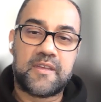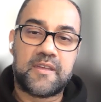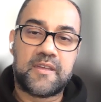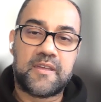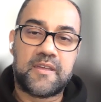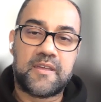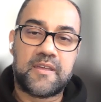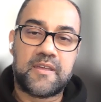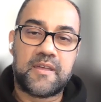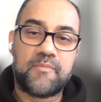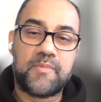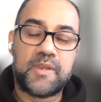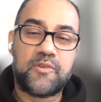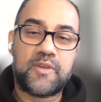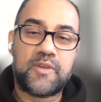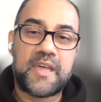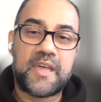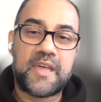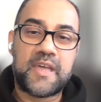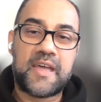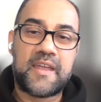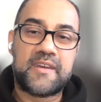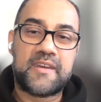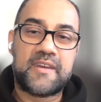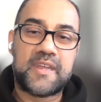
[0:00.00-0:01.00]
Uh, I mean, you
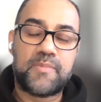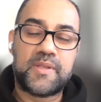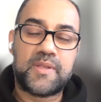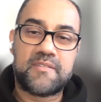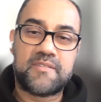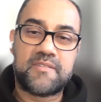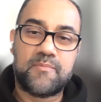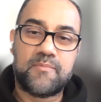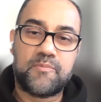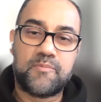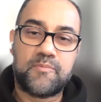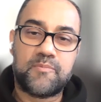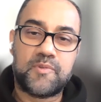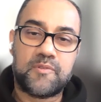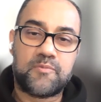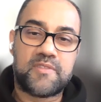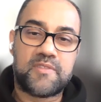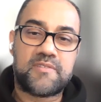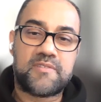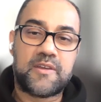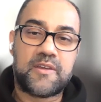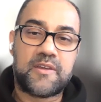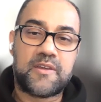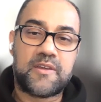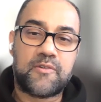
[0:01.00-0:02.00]
can dampen the symptoms
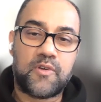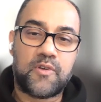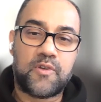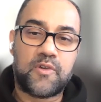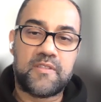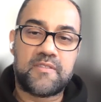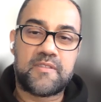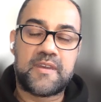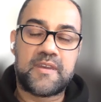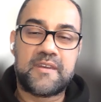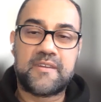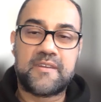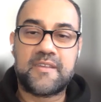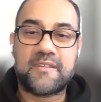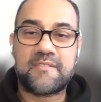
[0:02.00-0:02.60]
with steroids and